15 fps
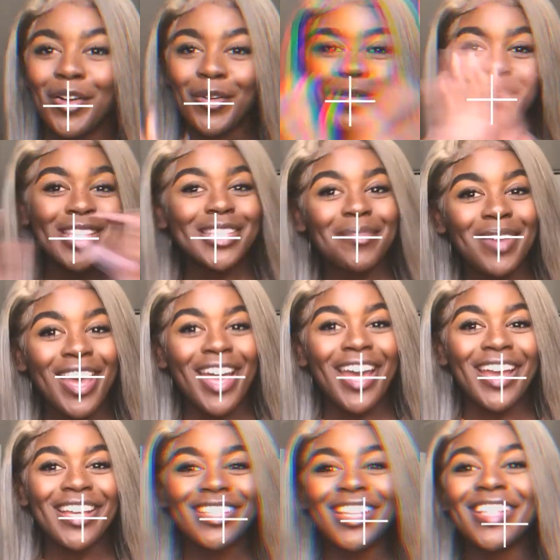What's up
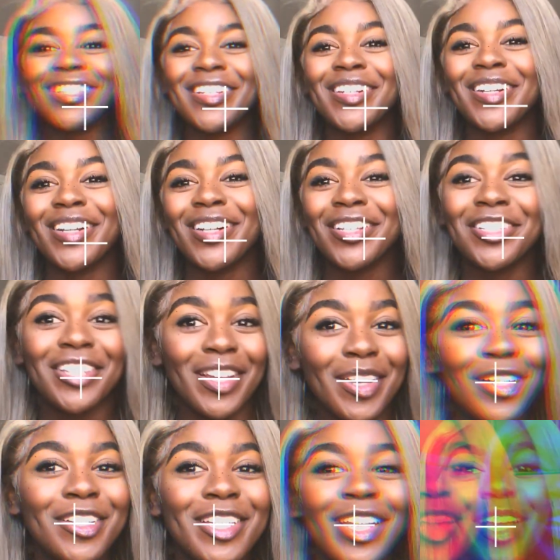guys, it's your girl
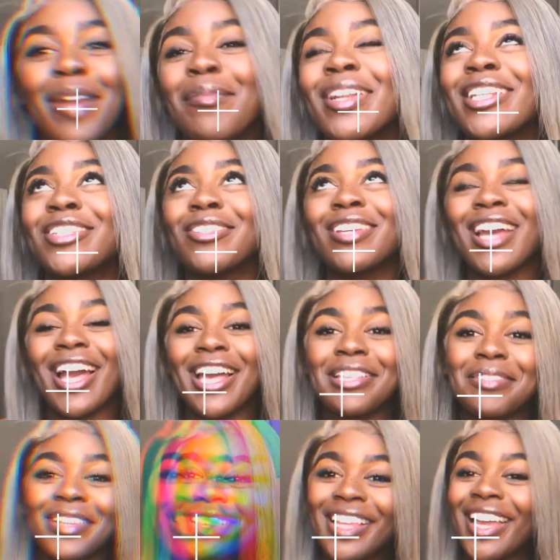ShayOJay coming at you
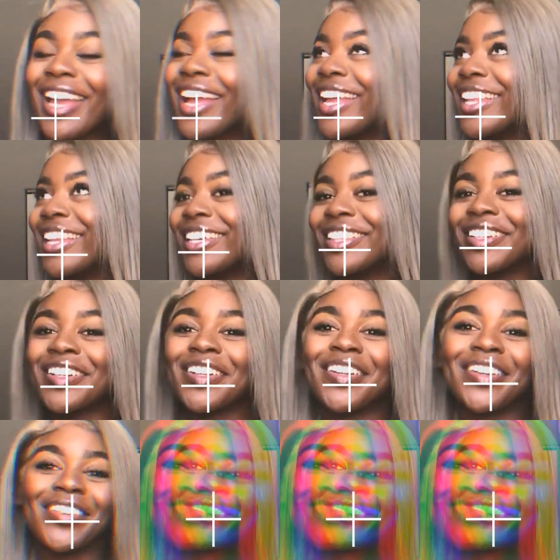guys with another